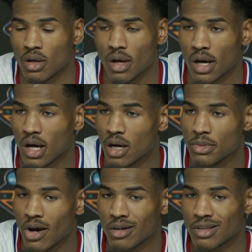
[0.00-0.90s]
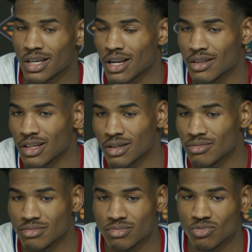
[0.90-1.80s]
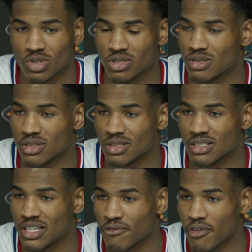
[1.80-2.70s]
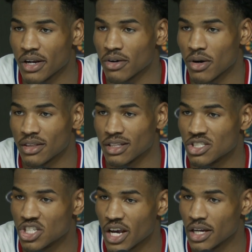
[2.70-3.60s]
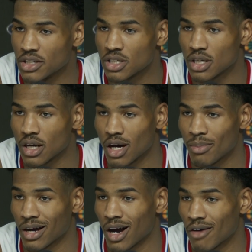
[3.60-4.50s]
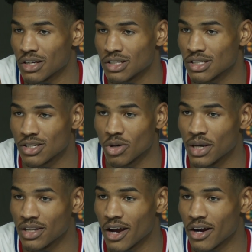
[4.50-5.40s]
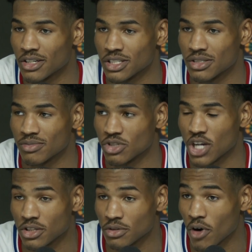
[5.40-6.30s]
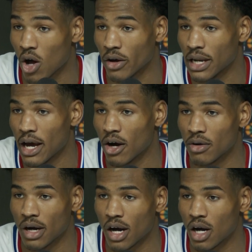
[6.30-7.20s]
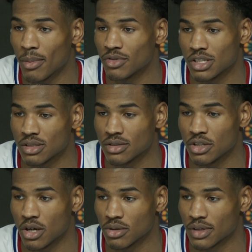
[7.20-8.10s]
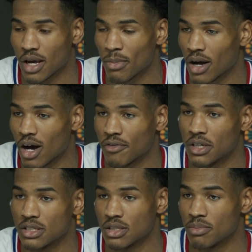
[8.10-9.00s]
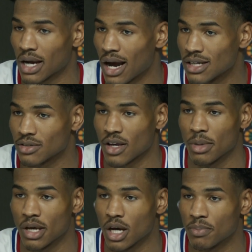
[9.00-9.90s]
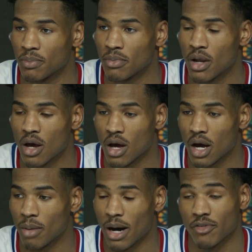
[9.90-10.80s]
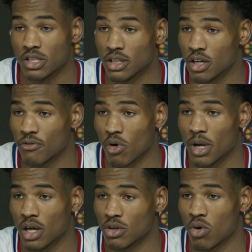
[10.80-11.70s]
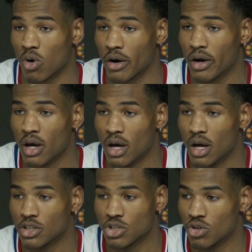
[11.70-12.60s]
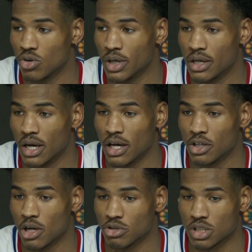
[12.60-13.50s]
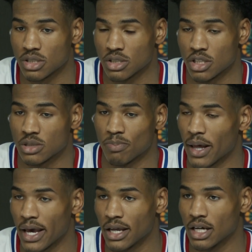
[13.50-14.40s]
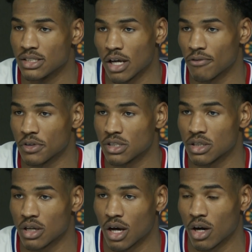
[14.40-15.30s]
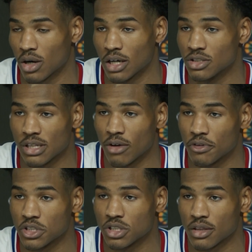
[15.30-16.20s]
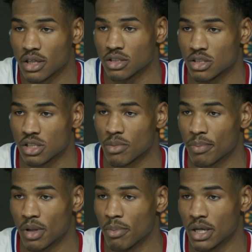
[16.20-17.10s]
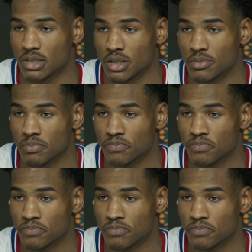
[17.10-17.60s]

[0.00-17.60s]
No, I don't think anything was different or anything has changed. My confidence has still been there. It's just shots are falling now. I've just, you know, kept my confidence, and my guys have kept me up and obviously looked for me on the court too. And, you know, just playing unselfish, I think, is just the biggest thing.